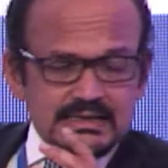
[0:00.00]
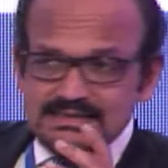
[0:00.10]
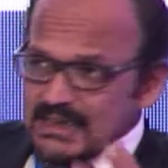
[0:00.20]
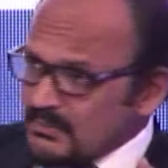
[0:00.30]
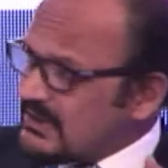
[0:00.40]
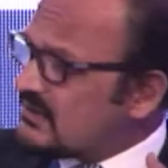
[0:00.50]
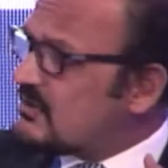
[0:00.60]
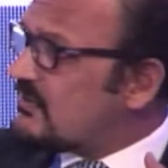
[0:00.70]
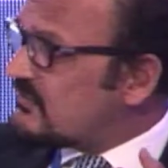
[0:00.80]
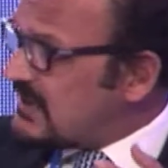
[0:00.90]
Some degree
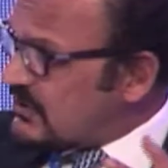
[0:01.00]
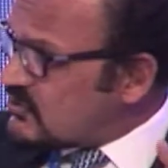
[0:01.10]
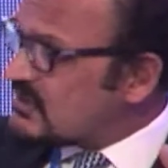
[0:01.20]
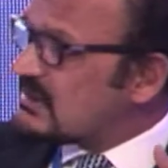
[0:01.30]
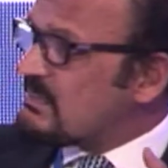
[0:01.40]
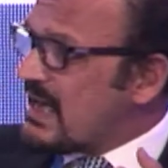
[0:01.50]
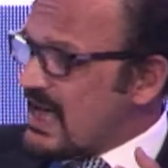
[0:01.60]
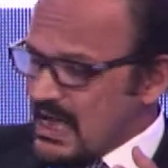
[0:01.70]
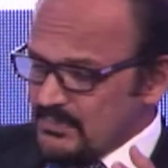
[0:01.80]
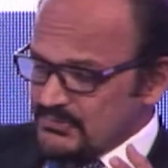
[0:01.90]
of tensions,
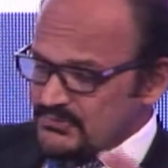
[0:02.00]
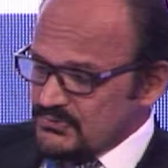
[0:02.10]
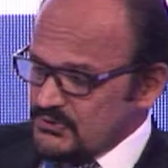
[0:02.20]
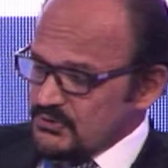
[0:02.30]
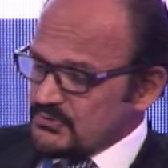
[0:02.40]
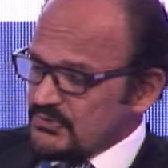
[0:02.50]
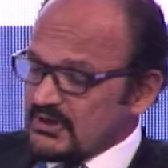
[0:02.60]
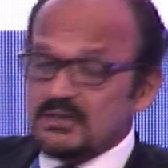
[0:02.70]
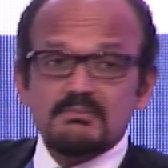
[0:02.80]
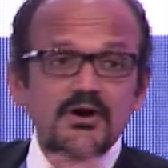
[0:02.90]
perhaps, due to the
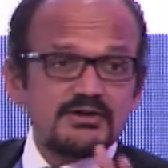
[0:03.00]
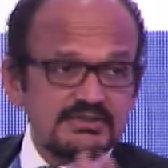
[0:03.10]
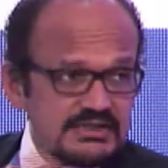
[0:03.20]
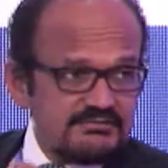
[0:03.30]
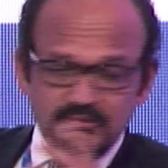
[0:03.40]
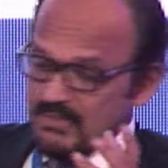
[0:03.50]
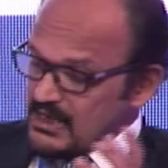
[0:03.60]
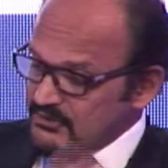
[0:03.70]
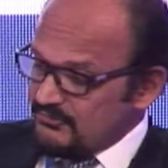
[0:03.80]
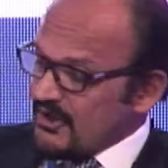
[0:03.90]
commodity for
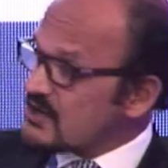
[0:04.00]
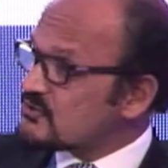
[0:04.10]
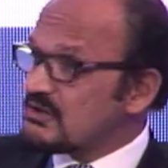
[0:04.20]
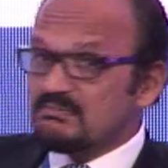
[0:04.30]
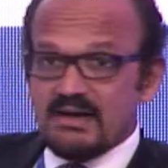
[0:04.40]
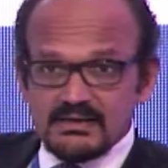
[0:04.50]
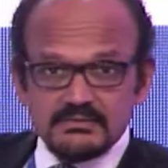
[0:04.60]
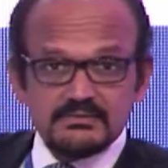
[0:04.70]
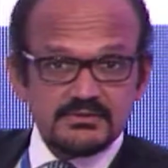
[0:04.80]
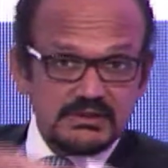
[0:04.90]
manufacturing
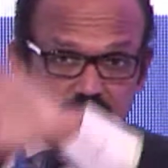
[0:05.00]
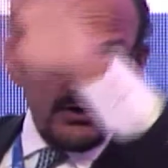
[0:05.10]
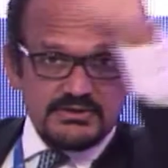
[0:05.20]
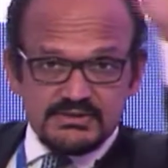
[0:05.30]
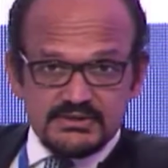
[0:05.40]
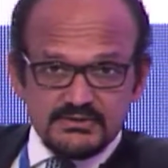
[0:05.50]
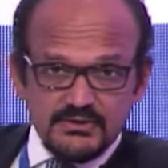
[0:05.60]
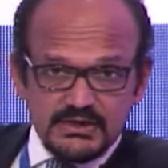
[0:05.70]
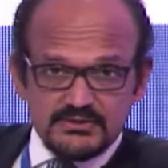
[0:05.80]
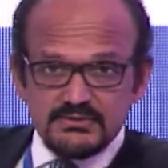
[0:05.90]
patterns, commodities
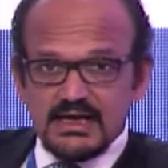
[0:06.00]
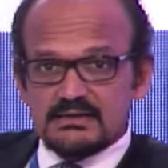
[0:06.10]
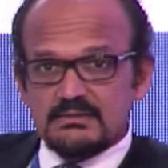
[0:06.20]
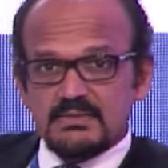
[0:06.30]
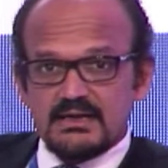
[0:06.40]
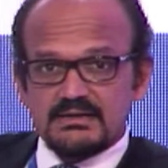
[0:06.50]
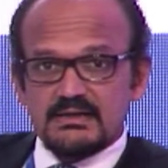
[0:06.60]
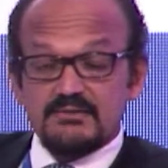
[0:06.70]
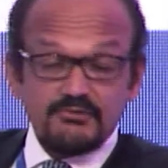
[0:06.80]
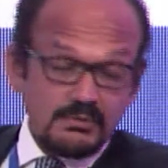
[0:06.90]
going into Latin
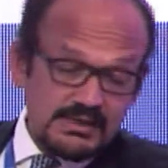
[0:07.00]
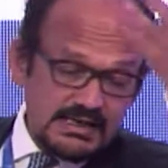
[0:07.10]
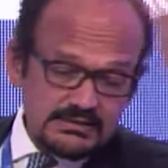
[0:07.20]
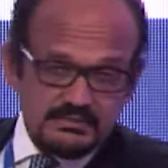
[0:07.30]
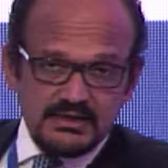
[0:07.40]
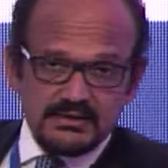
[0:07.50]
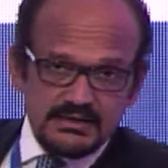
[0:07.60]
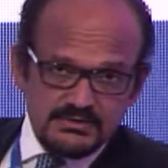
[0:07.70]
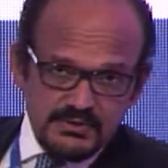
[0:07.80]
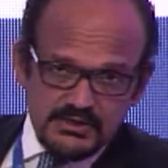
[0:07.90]
America, from Latin America
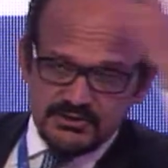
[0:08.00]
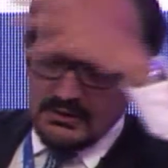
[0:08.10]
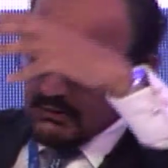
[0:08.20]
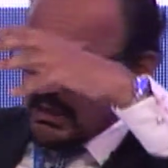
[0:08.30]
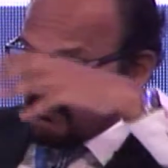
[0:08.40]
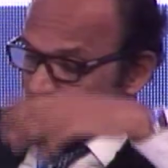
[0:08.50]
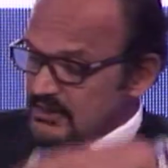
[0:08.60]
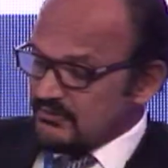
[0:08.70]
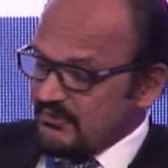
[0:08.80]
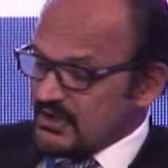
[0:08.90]
into Asia,
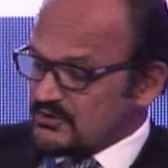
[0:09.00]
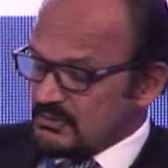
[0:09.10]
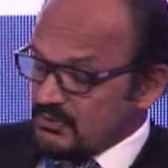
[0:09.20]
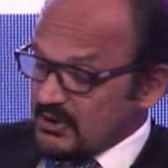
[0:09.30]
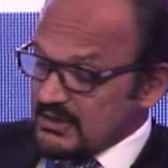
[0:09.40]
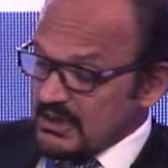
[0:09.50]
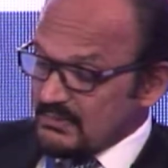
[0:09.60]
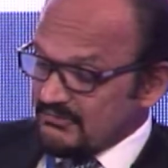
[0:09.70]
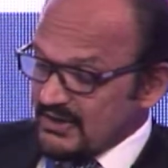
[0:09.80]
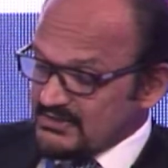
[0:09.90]
manufacturing product
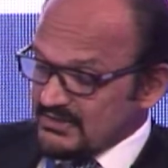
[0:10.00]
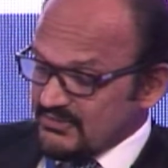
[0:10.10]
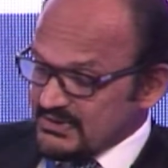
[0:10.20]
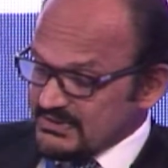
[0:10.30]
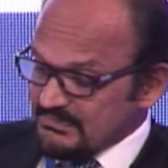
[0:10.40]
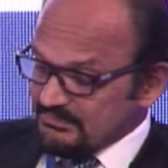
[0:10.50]
coming vice versa.